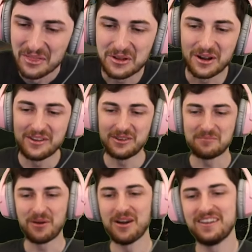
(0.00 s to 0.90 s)
the crazy
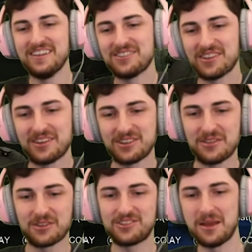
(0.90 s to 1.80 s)
part is, I said
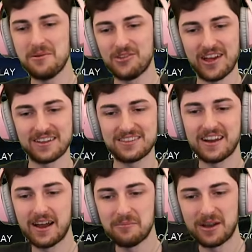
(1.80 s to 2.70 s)
the same exact thing.
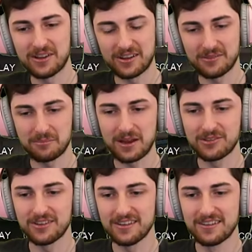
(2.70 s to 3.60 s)
I, ba I
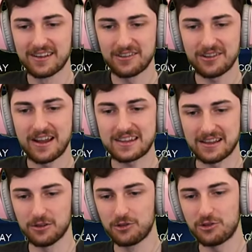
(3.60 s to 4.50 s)
basically did. I said, I can't
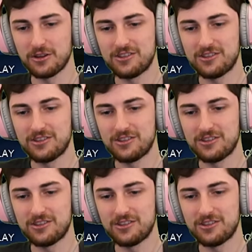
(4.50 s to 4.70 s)
lose to a